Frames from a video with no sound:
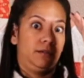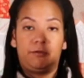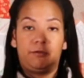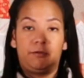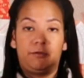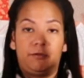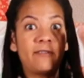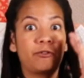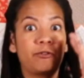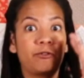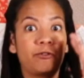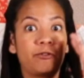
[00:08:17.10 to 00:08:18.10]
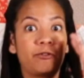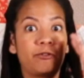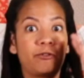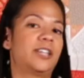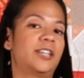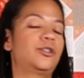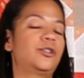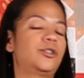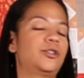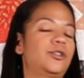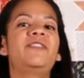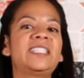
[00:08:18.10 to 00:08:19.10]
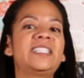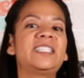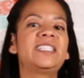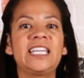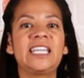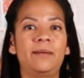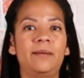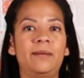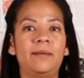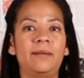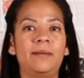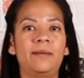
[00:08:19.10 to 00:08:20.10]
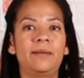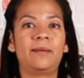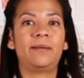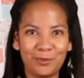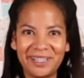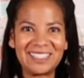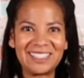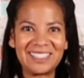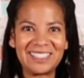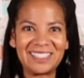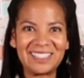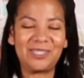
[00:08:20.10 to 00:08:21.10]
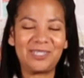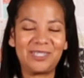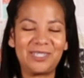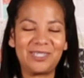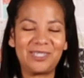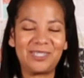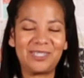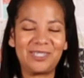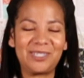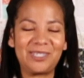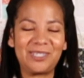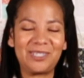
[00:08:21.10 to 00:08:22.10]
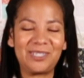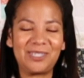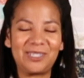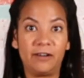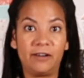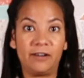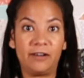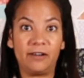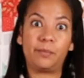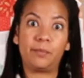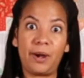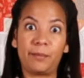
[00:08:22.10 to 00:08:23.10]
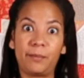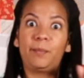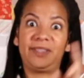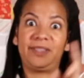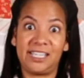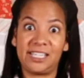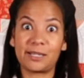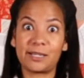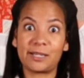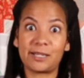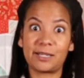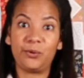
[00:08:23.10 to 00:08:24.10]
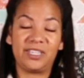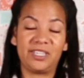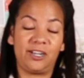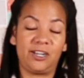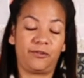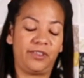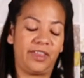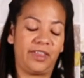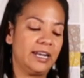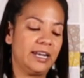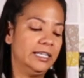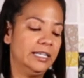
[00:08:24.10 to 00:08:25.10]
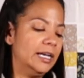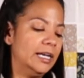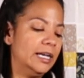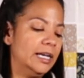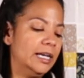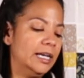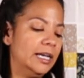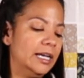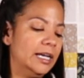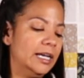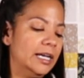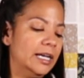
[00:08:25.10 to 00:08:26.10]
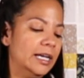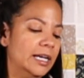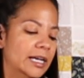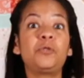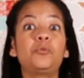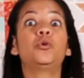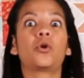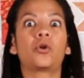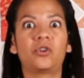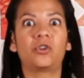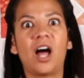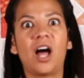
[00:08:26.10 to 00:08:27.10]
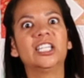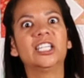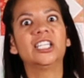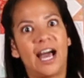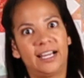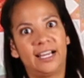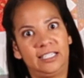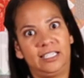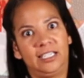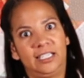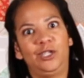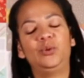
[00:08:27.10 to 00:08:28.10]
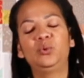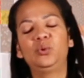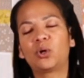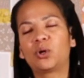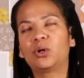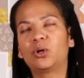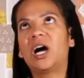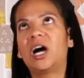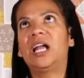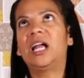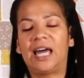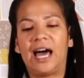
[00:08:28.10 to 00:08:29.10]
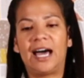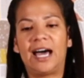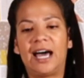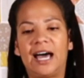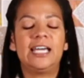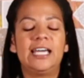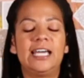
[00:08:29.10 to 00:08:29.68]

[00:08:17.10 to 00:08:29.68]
for every time slot. So you just physically can't be in multiple places at once. So you will miss out on stuff, which is a bummer, but they did something cool this year for that. But you learn a lot. You learn a lot.